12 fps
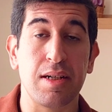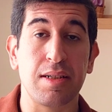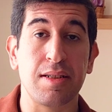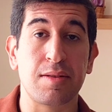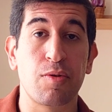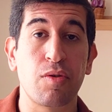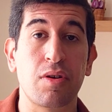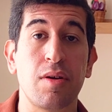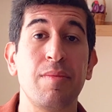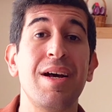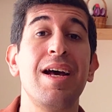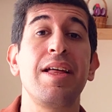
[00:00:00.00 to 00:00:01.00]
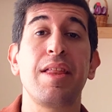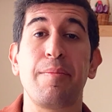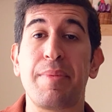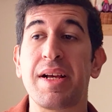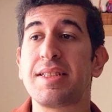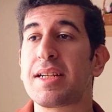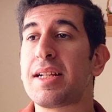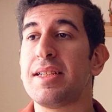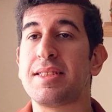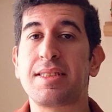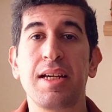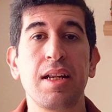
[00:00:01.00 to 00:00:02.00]
this program that basically
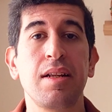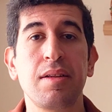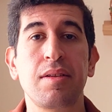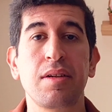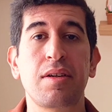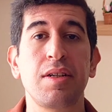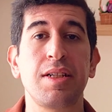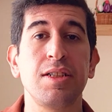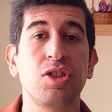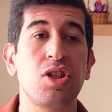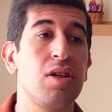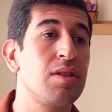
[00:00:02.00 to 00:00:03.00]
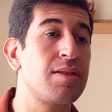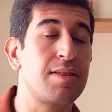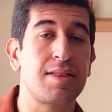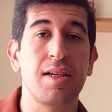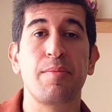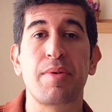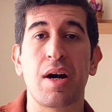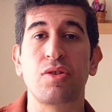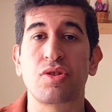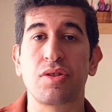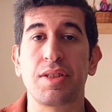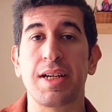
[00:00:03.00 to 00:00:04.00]
steal credentials, steal
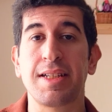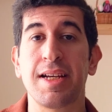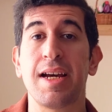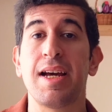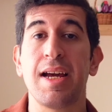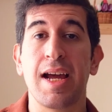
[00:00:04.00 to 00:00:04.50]
browser data,